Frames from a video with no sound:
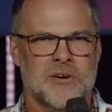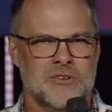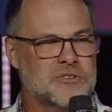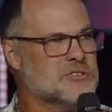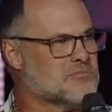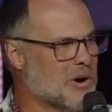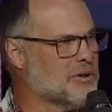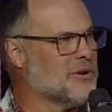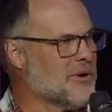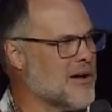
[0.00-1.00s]
would you just
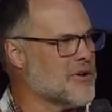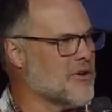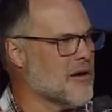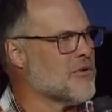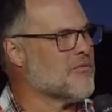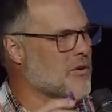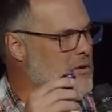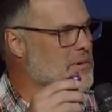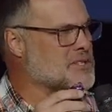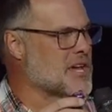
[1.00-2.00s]
boldly, right where you are,
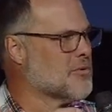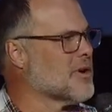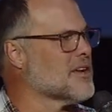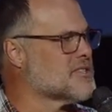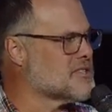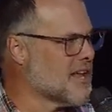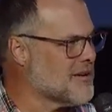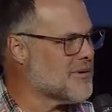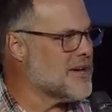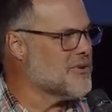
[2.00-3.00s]
before we partake, we're going to
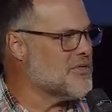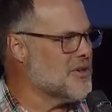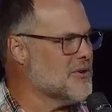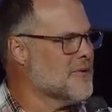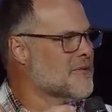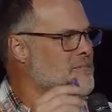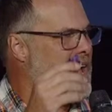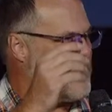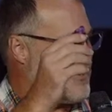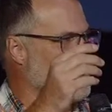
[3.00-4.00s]
celebrate with you,
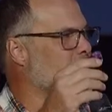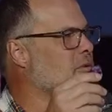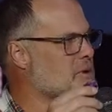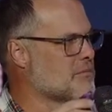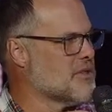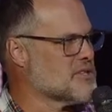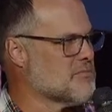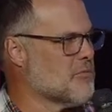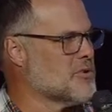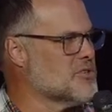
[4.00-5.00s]
and they're going to remember this moment.